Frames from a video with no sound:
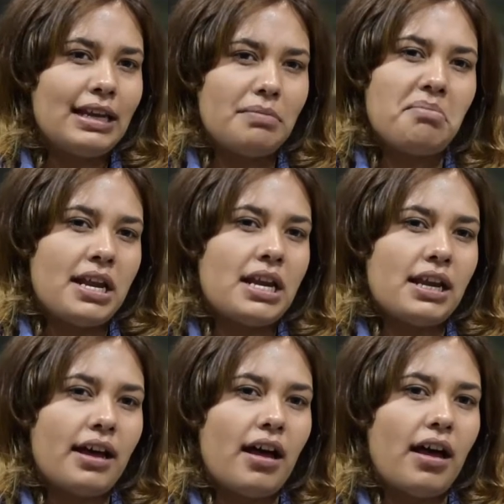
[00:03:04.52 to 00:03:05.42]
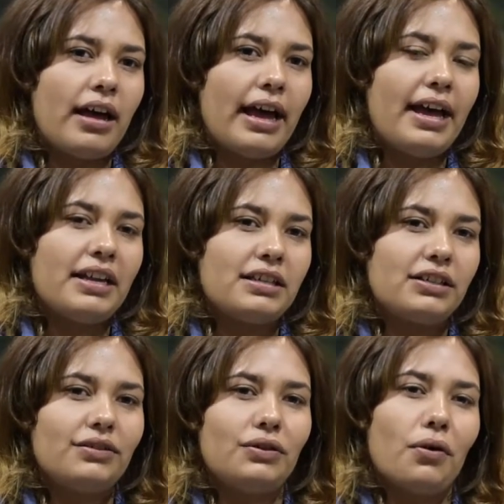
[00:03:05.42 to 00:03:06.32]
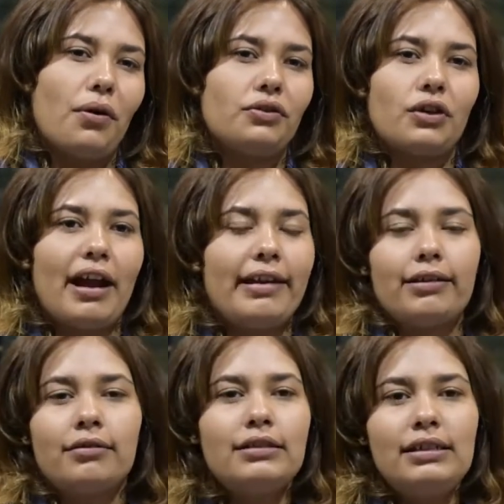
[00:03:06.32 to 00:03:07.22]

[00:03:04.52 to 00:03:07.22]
in media and, you know, trying to